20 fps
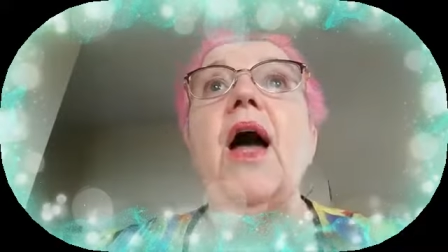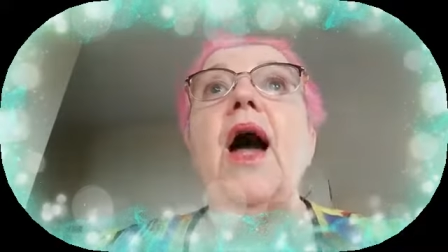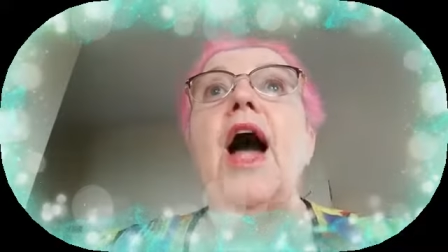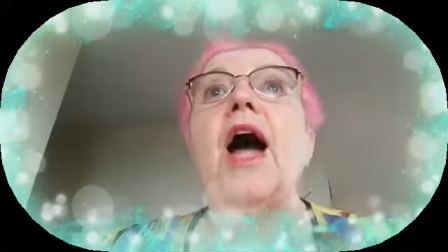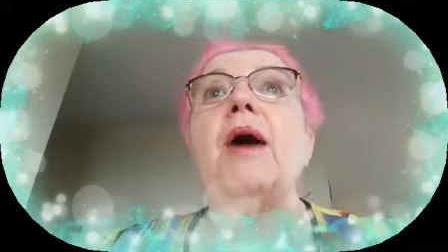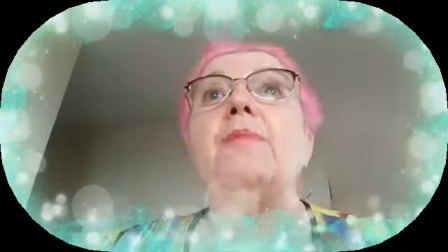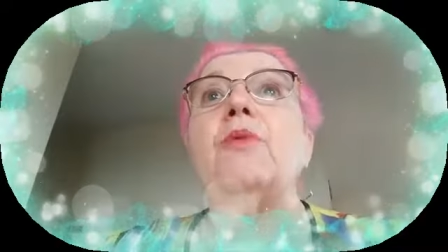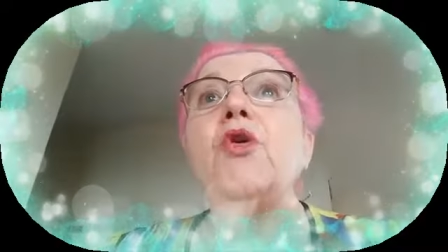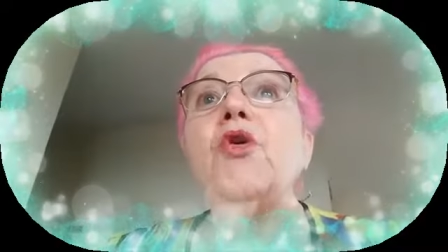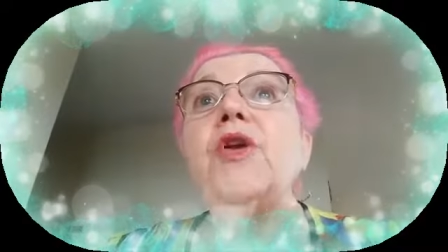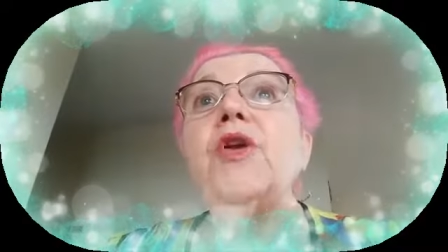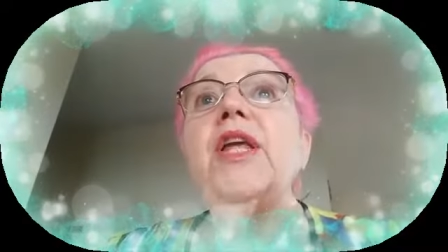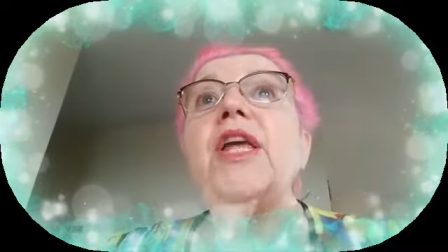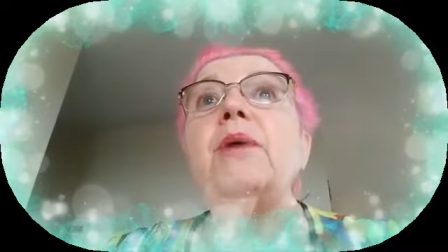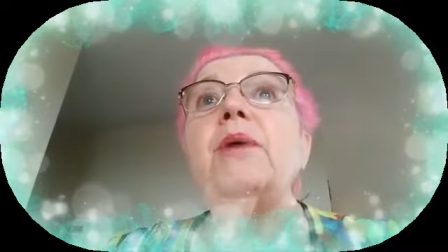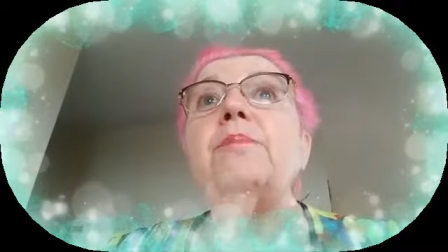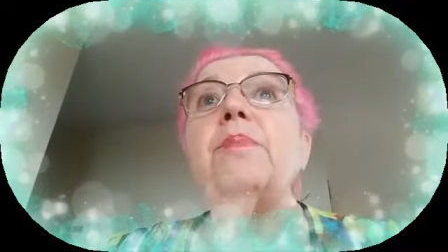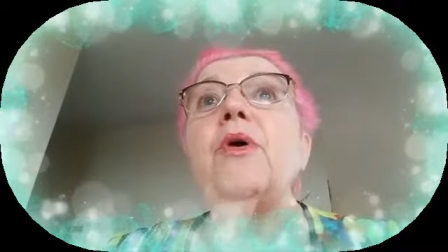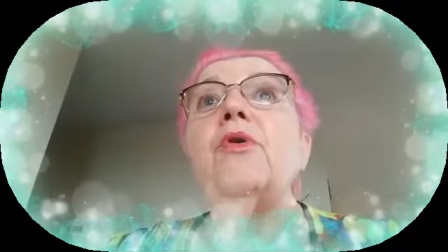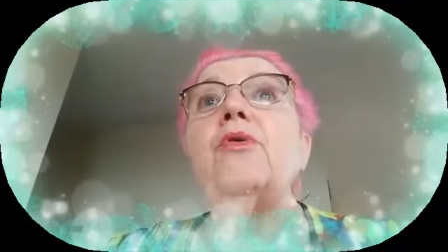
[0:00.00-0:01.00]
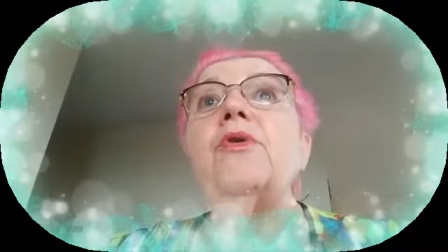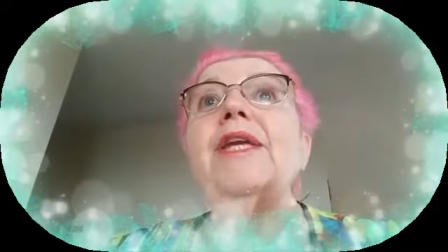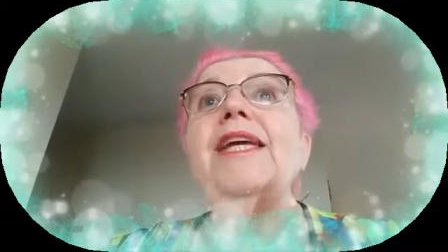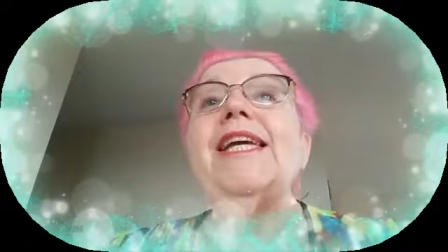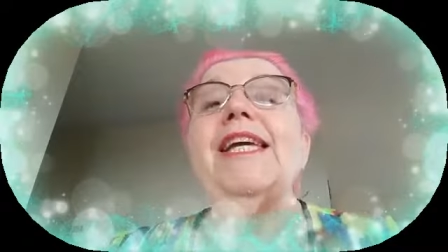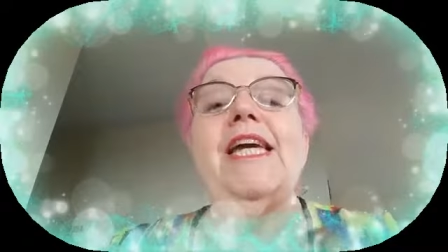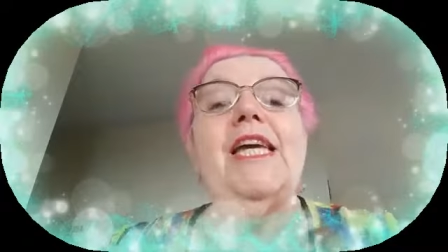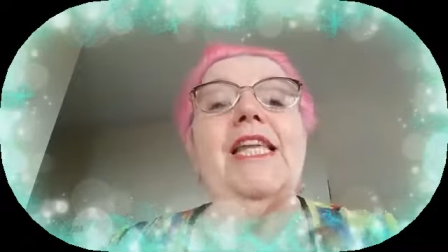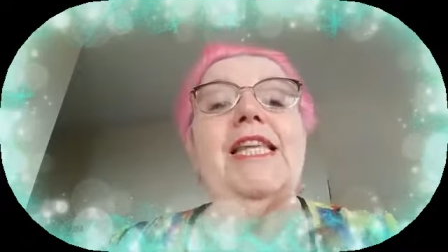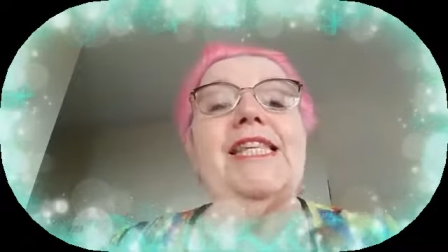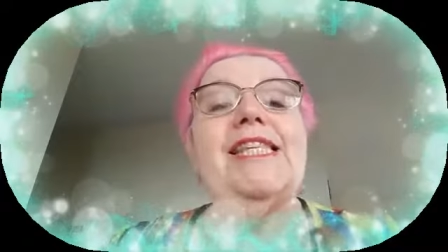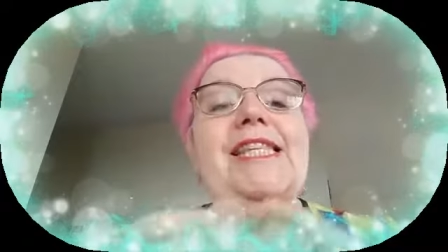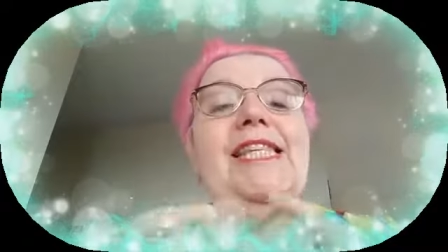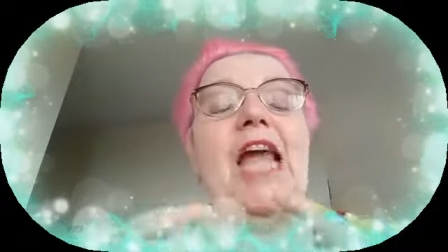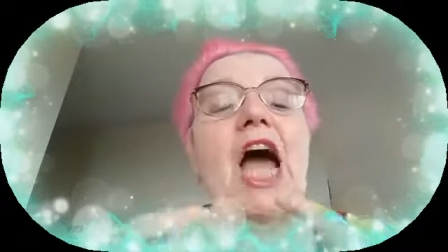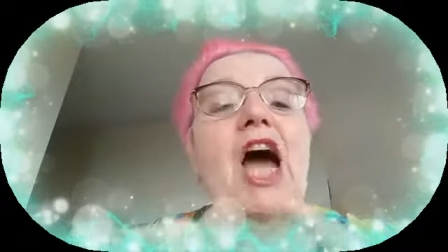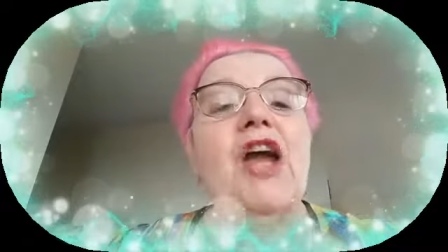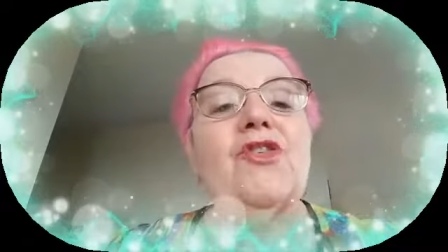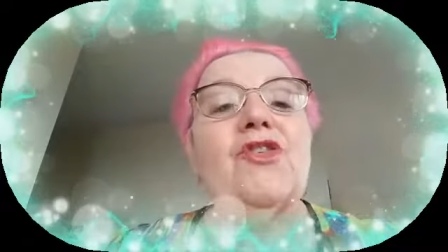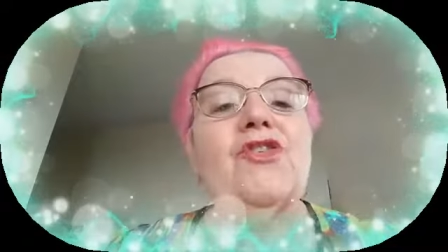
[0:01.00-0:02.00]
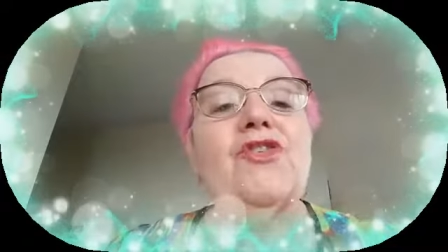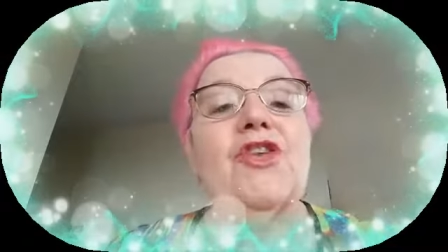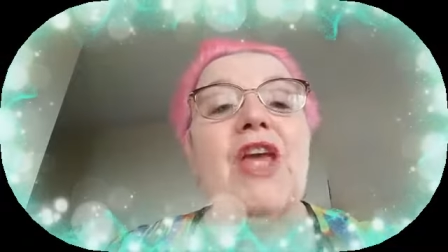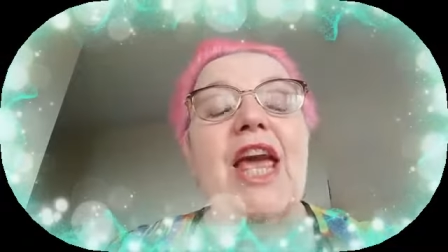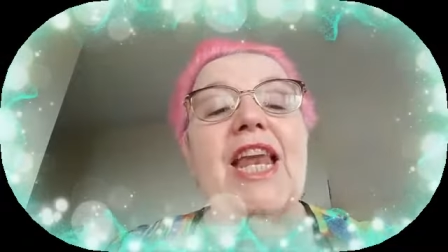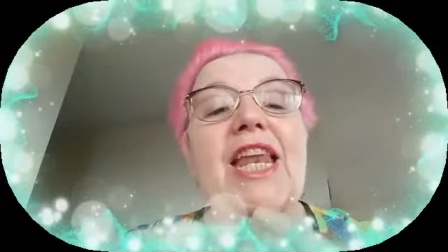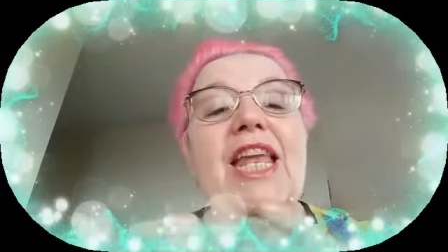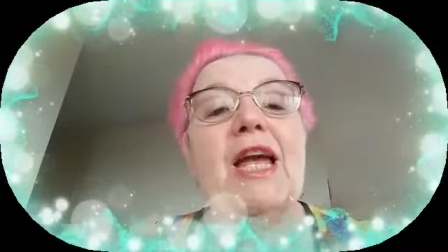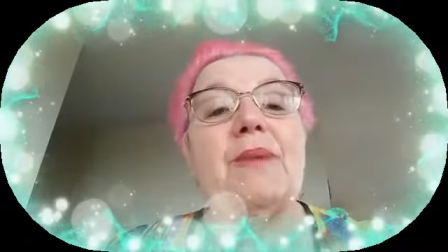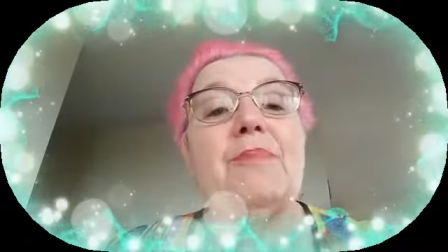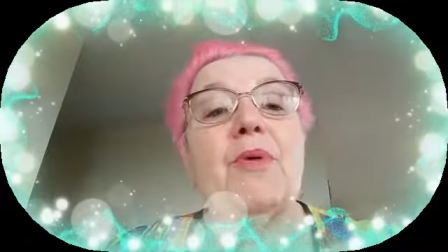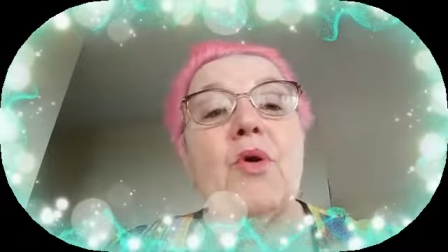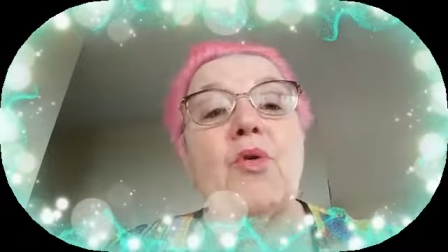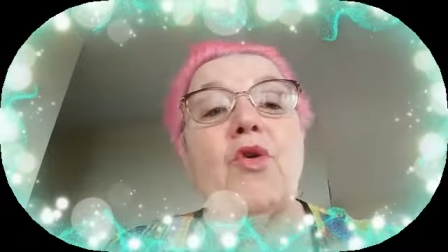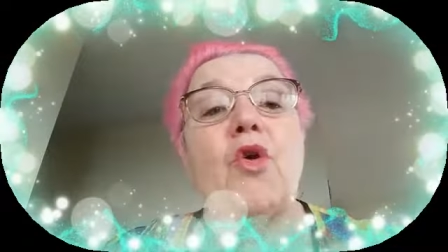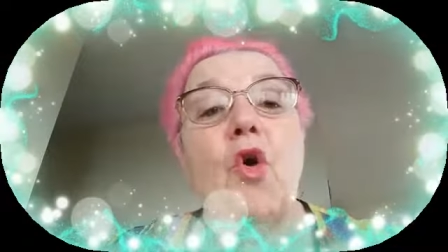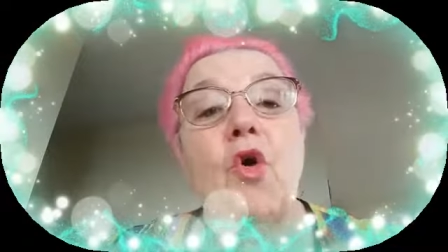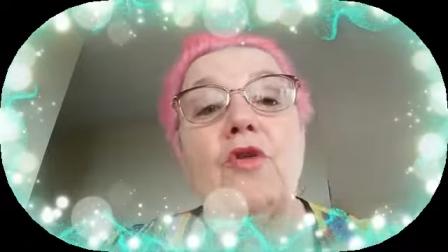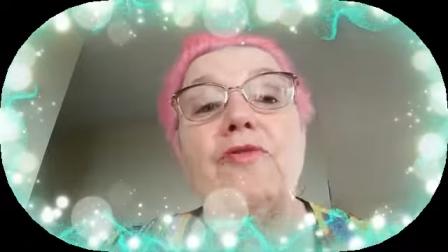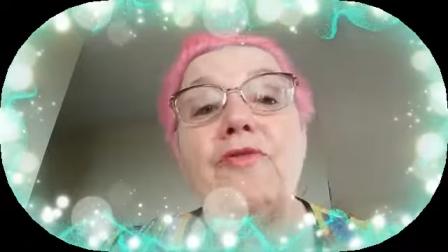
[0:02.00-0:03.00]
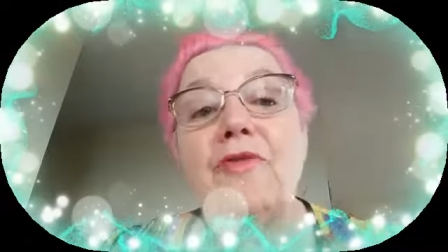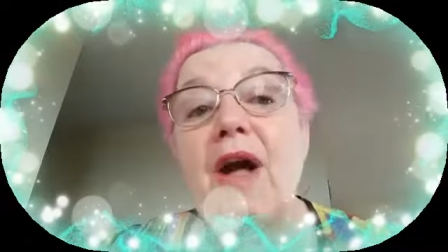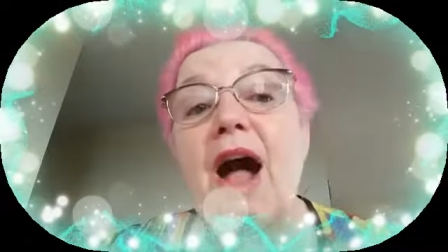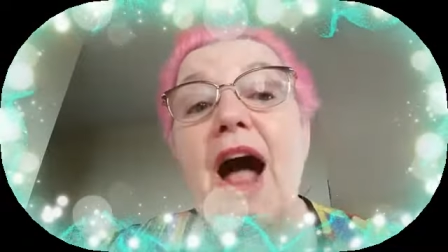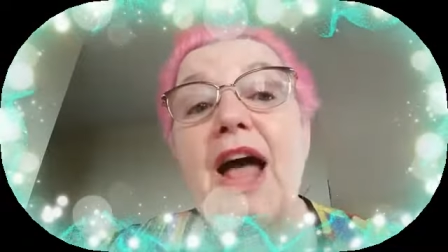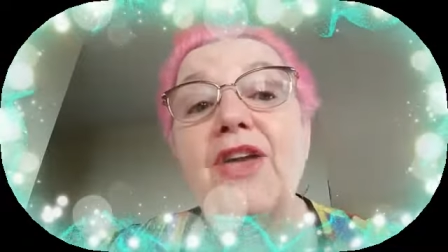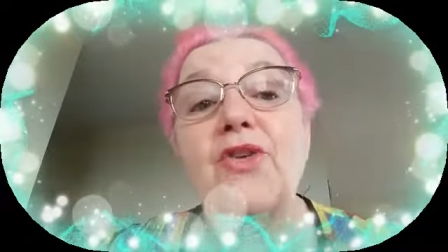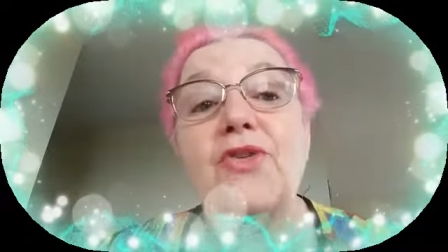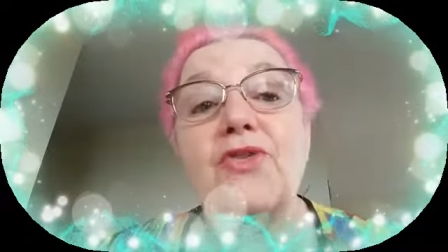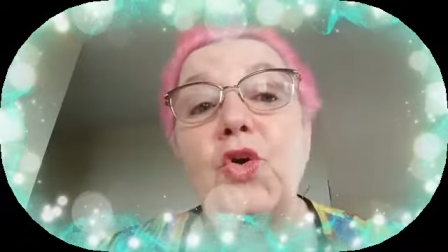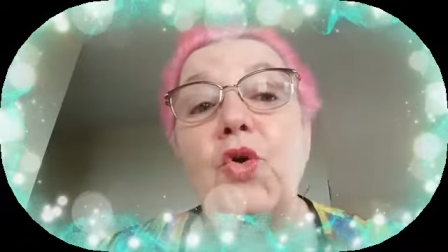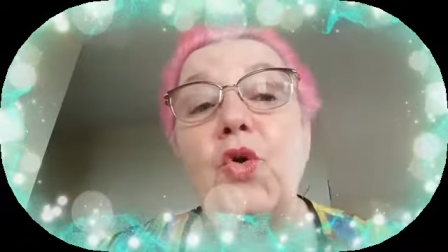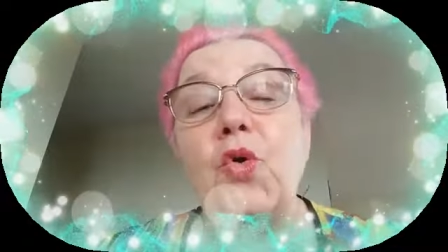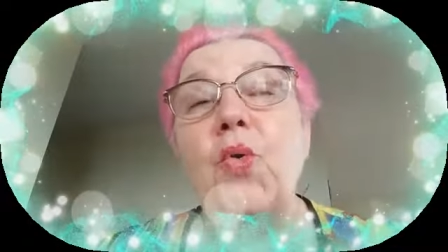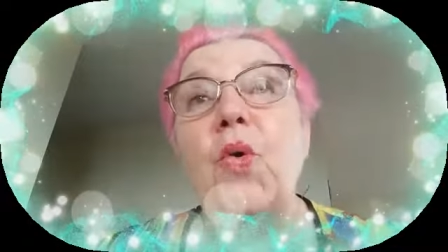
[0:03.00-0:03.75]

I'm learning about understanding about core values of who